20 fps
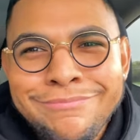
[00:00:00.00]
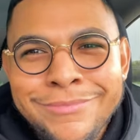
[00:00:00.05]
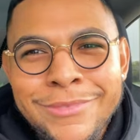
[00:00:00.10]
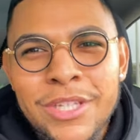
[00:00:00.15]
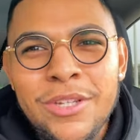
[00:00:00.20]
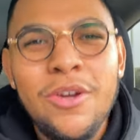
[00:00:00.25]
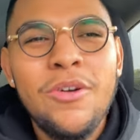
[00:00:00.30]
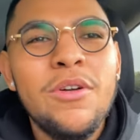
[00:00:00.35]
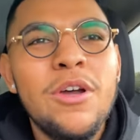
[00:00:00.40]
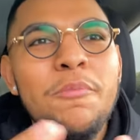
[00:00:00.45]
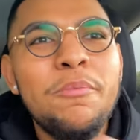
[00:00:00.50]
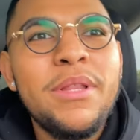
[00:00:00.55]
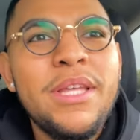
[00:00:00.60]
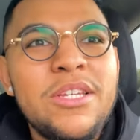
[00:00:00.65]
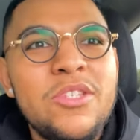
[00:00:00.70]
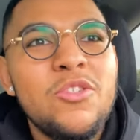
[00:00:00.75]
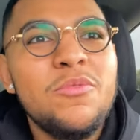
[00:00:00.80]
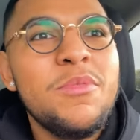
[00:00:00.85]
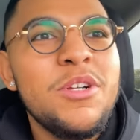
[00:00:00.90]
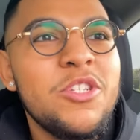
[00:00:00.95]
you know,
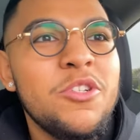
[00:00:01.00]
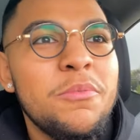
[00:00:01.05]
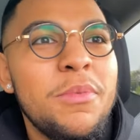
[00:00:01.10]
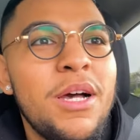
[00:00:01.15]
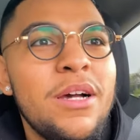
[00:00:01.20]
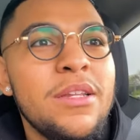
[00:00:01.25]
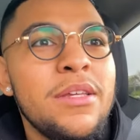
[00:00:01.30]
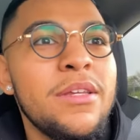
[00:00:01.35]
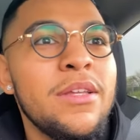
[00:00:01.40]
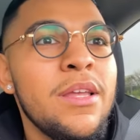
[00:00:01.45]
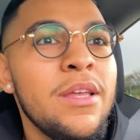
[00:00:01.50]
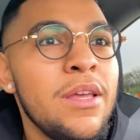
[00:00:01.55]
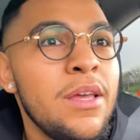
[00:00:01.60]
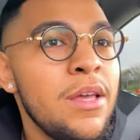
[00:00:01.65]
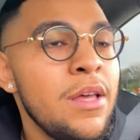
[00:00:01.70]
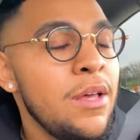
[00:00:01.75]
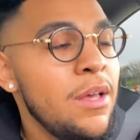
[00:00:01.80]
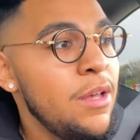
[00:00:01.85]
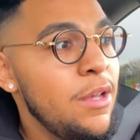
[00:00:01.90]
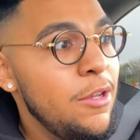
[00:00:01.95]
complain too much about it.
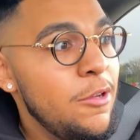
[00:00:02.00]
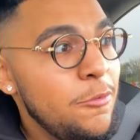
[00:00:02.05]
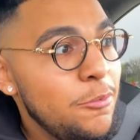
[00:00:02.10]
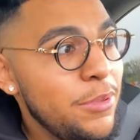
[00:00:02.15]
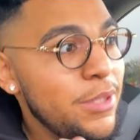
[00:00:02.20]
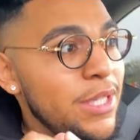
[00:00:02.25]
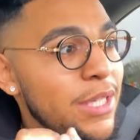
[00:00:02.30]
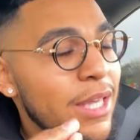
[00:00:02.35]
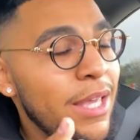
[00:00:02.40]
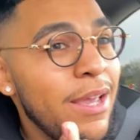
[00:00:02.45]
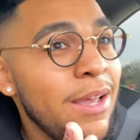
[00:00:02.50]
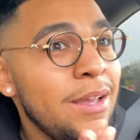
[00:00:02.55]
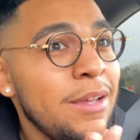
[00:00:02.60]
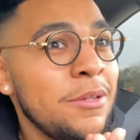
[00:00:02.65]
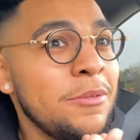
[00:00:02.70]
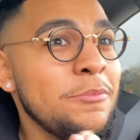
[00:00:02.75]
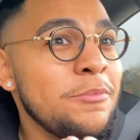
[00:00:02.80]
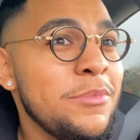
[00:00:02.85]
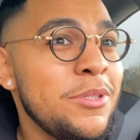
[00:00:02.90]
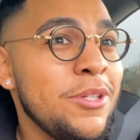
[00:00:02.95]
But
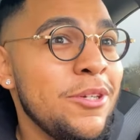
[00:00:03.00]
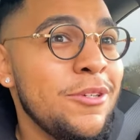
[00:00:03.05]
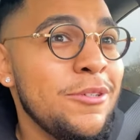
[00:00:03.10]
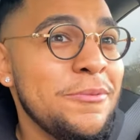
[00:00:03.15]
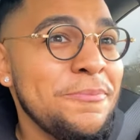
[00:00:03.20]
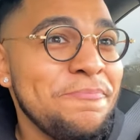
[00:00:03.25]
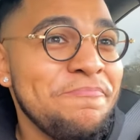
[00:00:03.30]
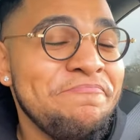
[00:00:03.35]
yeah, so